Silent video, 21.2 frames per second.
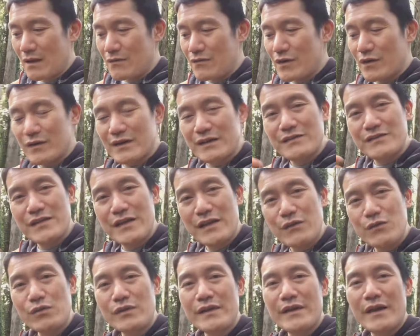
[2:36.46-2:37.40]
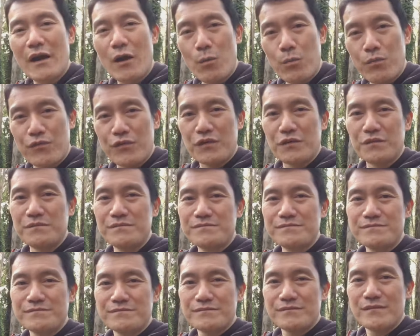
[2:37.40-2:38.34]
They are continually helpful.
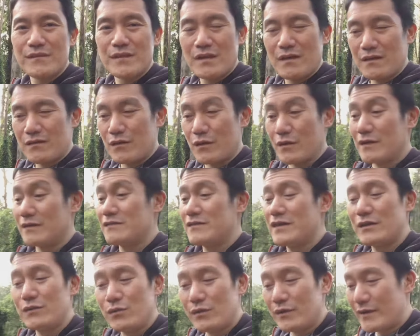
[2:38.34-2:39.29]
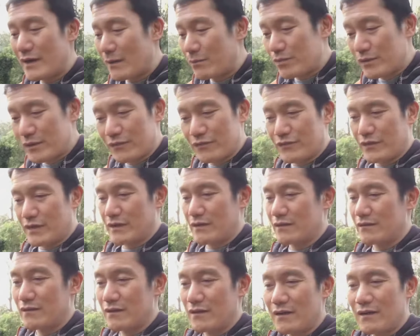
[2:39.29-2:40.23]
They're continually uplifting